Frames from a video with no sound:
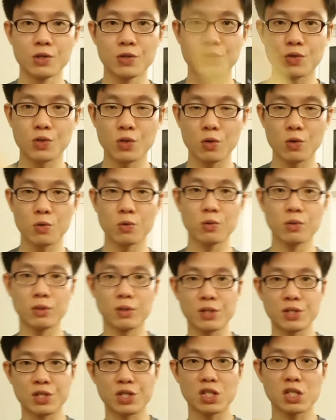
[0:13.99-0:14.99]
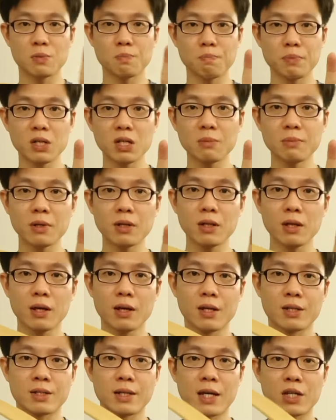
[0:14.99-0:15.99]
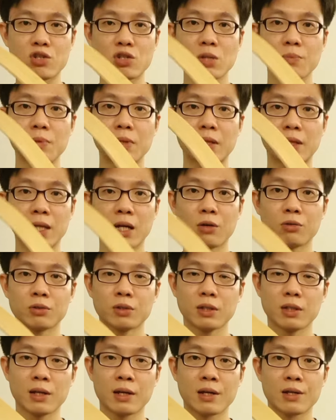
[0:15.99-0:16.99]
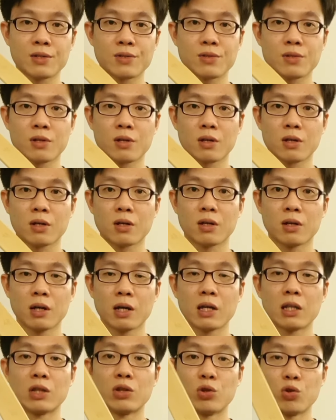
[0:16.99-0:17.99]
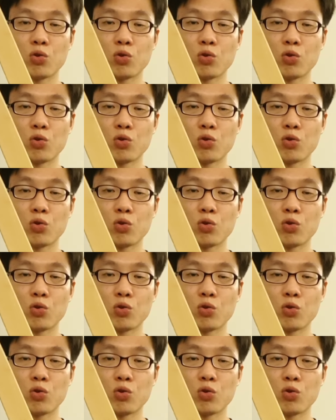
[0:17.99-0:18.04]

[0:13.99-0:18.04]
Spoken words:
So the Spearman has actually been touted as a